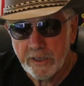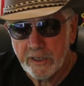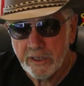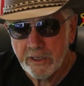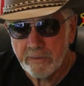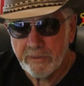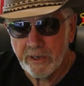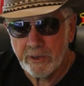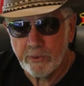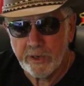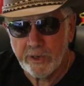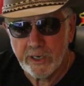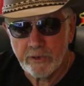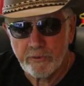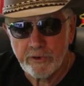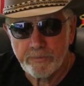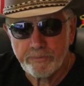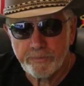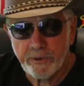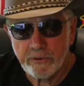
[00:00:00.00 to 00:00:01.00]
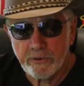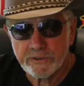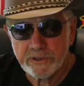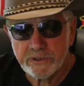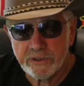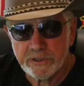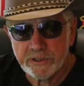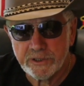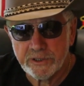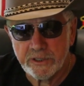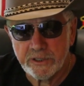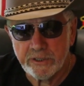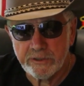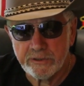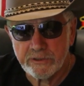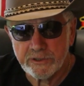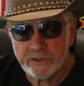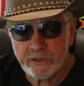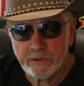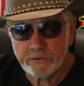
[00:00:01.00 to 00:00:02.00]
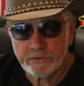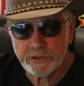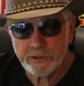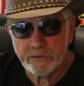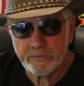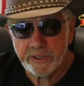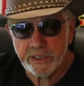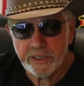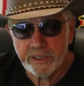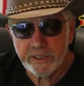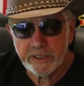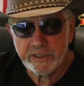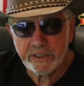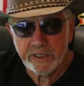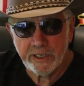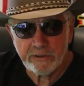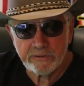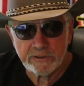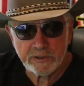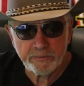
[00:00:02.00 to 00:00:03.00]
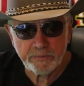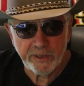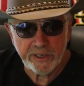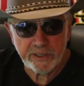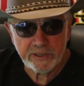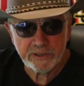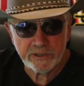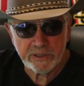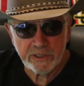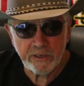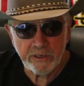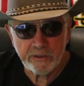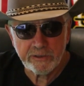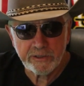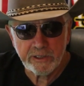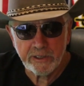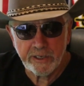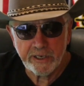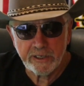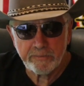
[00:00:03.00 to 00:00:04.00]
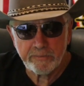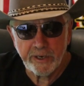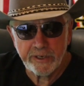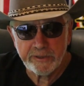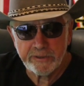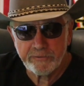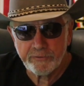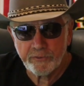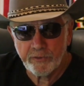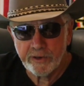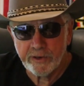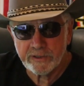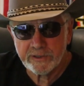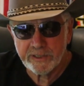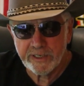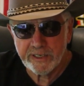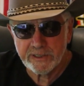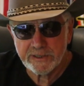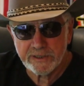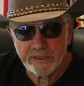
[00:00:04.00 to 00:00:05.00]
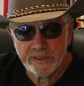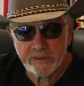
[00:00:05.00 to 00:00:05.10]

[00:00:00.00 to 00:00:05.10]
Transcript: You might want to repost this in all your social media accounts, pass it along to like-minded friends, ask